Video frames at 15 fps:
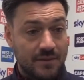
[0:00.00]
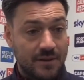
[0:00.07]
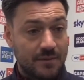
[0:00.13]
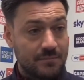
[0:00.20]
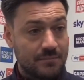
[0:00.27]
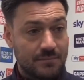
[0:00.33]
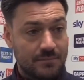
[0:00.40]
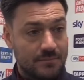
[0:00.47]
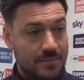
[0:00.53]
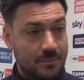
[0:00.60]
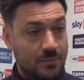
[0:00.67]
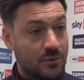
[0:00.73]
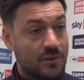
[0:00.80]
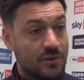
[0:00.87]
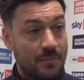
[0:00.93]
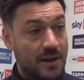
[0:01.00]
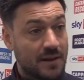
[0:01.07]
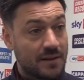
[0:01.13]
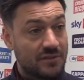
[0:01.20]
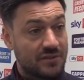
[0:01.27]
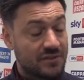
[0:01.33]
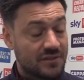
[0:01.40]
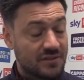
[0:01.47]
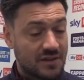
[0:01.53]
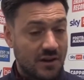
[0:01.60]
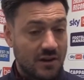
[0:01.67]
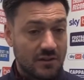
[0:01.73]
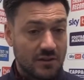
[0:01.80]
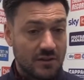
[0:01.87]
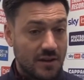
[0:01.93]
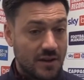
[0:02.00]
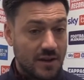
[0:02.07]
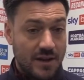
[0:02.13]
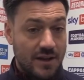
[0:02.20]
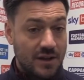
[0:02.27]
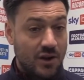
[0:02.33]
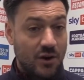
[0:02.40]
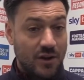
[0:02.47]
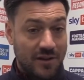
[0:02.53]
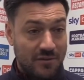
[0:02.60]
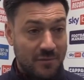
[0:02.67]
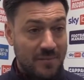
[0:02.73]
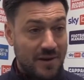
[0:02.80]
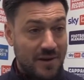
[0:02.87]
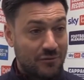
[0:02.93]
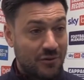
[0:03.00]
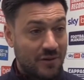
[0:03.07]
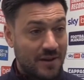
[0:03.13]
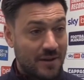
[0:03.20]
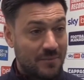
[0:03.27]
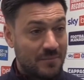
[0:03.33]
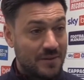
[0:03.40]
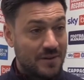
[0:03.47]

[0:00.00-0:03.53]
I think my boys were magnificent. Can't give them enough credit.